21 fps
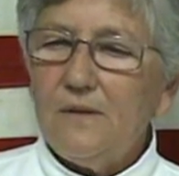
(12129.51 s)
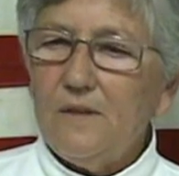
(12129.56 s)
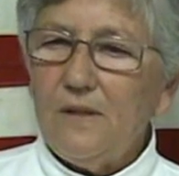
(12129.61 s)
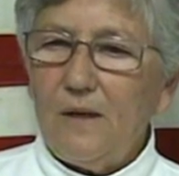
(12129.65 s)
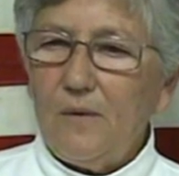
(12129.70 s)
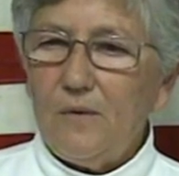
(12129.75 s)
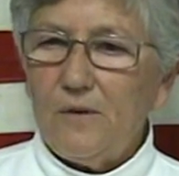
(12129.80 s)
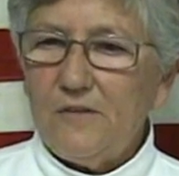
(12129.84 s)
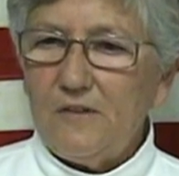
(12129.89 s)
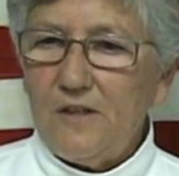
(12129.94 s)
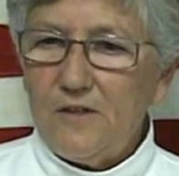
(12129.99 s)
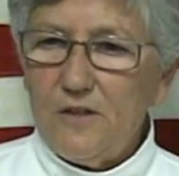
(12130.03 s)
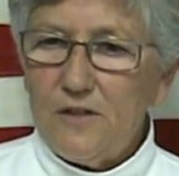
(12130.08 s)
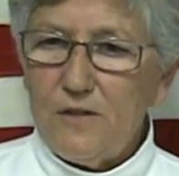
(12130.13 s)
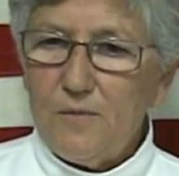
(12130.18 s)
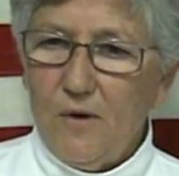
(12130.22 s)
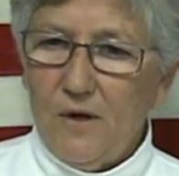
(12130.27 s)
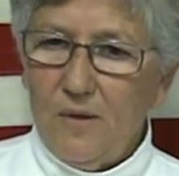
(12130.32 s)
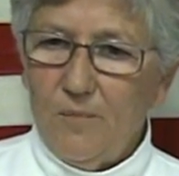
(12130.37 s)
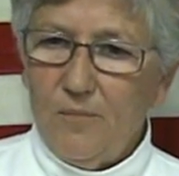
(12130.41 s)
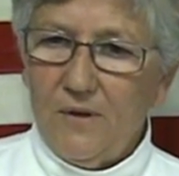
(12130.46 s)
That was such a
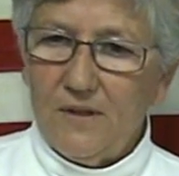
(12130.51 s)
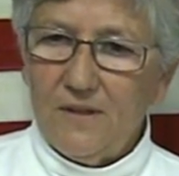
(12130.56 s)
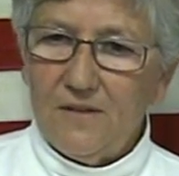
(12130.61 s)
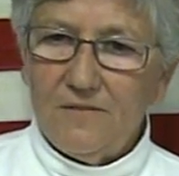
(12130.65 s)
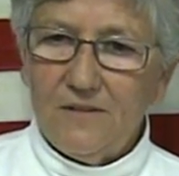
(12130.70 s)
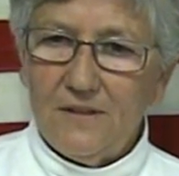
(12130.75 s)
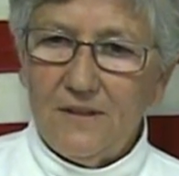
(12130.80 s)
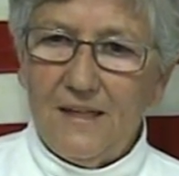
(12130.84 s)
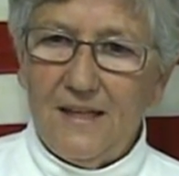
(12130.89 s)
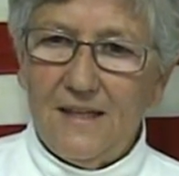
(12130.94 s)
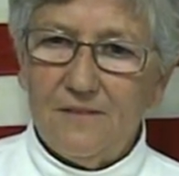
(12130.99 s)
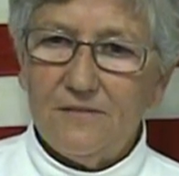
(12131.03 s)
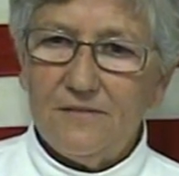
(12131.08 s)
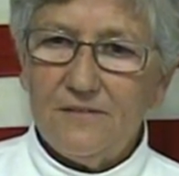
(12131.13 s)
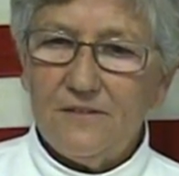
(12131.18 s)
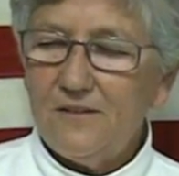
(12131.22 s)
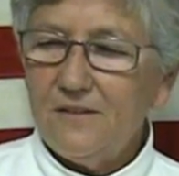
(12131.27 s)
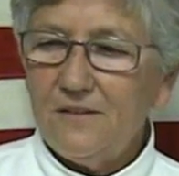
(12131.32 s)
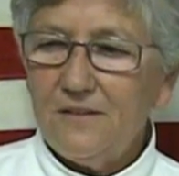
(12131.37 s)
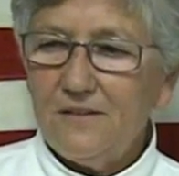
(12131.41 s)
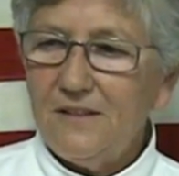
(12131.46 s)
small part of her life, oh,
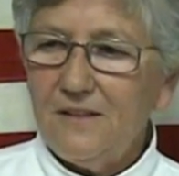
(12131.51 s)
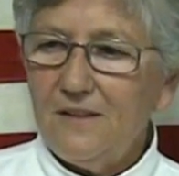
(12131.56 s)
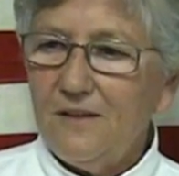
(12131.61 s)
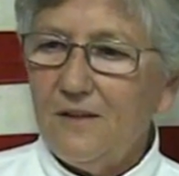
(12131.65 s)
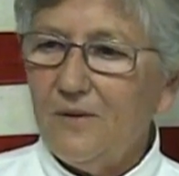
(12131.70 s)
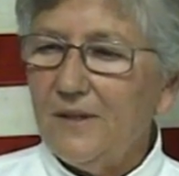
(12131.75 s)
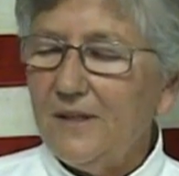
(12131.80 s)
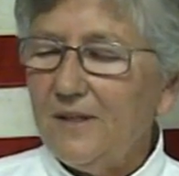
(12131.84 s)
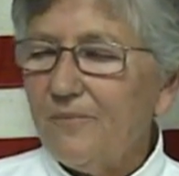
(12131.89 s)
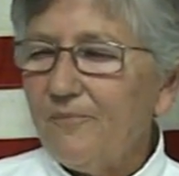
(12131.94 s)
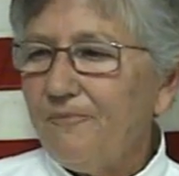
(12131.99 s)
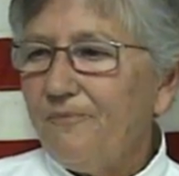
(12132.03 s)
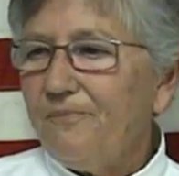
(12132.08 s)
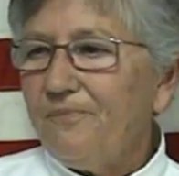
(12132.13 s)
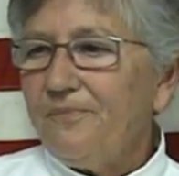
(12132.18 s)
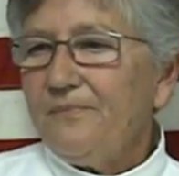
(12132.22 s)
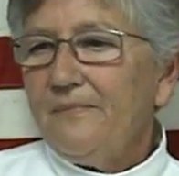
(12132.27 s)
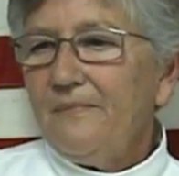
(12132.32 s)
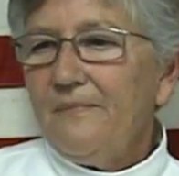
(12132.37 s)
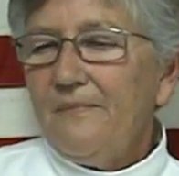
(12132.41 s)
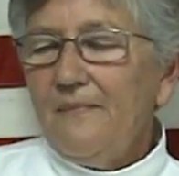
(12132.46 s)
so it didn't go oh. in.
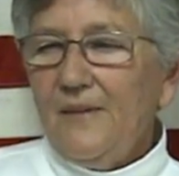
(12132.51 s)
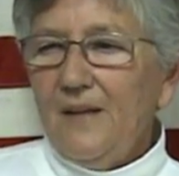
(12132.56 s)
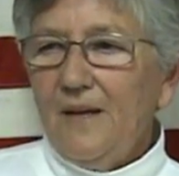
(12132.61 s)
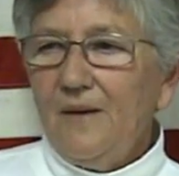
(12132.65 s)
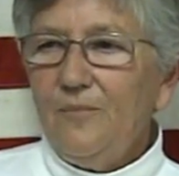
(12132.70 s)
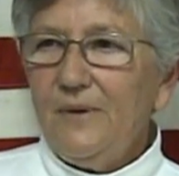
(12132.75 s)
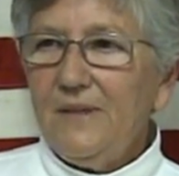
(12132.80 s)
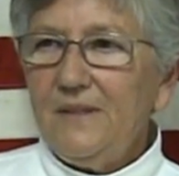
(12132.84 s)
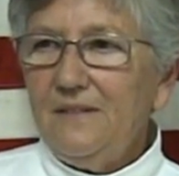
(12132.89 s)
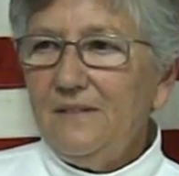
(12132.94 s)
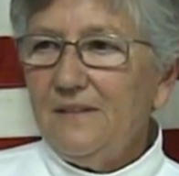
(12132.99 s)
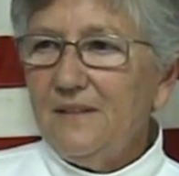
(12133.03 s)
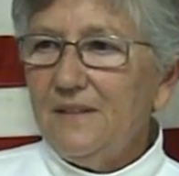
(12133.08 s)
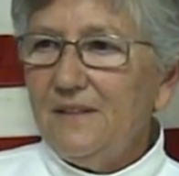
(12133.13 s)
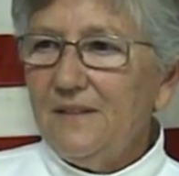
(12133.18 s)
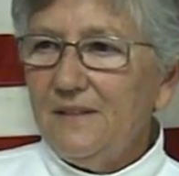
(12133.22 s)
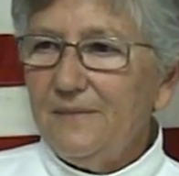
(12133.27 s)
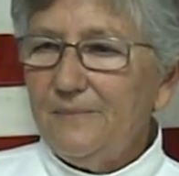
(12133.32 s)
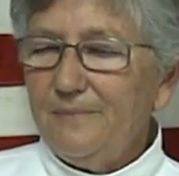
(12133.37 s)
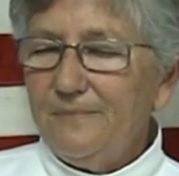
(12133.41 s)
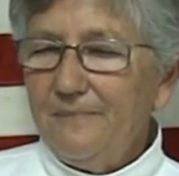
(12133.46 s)
But
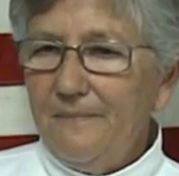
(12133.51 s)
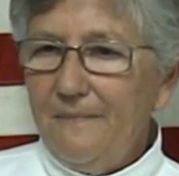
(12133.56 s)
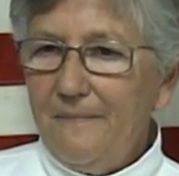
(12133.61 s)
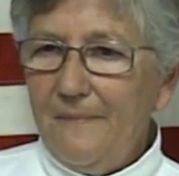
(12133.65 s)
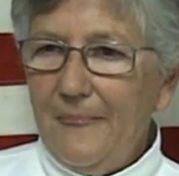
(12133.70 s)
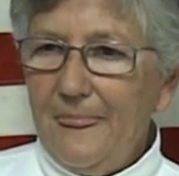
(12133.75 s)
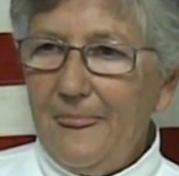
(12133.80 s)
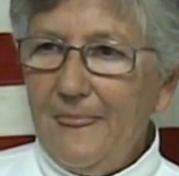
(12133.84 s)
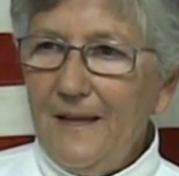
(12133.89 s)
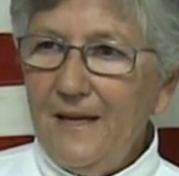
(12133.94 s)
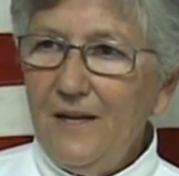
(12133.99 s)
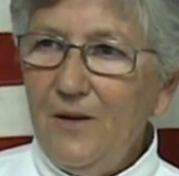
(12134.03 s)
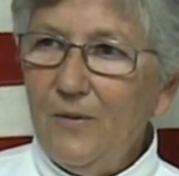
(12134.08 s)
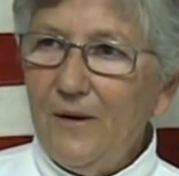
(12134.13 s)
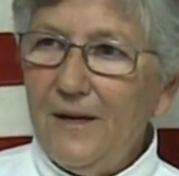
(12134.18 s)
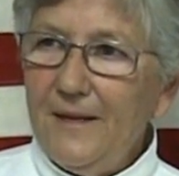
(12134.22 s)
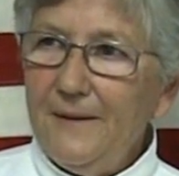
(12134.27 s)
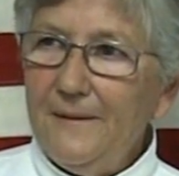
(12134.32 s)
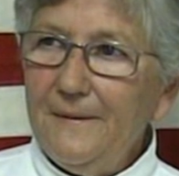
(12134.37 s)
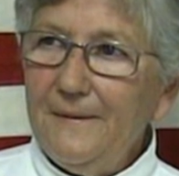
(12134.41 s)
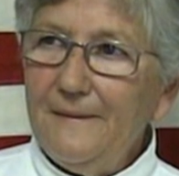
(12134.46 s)
um,
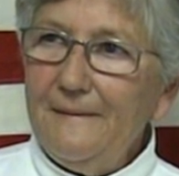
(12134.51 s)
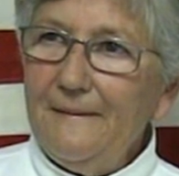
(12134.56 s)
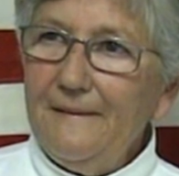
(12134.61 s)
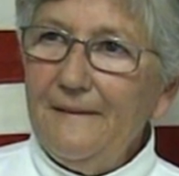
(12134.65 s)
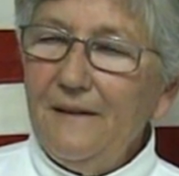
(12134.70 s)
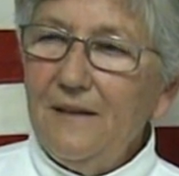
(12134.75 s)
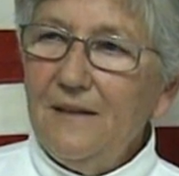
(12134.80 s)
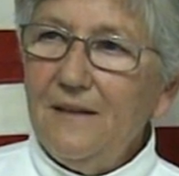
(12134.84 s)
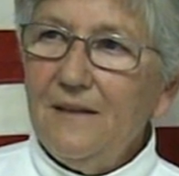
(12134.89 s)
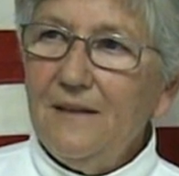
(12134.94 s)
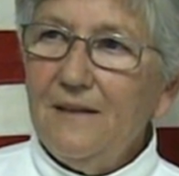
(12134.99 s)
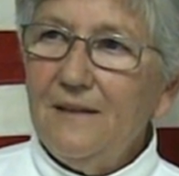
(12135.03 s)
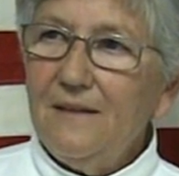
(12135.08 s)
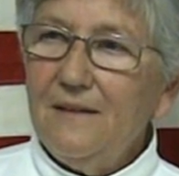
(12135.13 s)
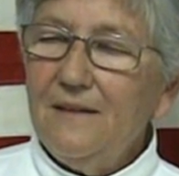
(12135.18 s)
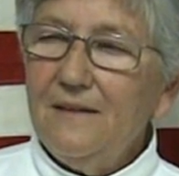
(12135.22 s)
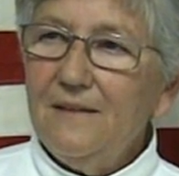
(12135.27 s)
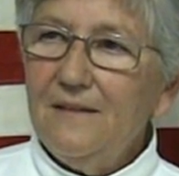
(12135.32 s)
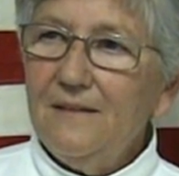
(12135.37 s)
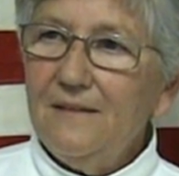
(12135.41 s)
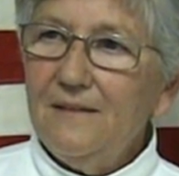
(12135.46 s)
anyway,
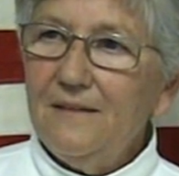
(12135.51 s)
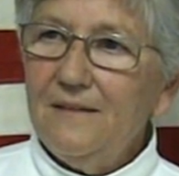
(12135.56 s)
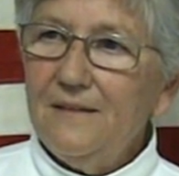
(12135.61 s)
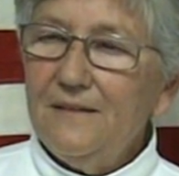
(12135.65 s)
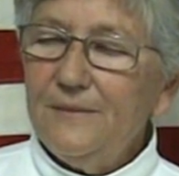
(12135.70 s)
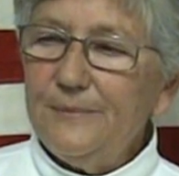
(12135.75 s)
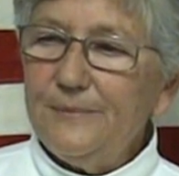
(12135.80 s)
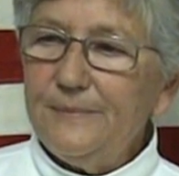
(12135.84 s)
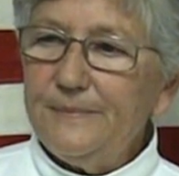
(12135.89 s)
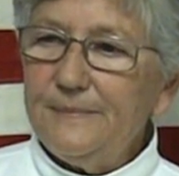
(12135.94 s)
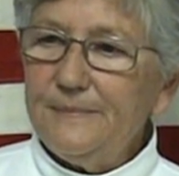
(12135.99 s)
uh,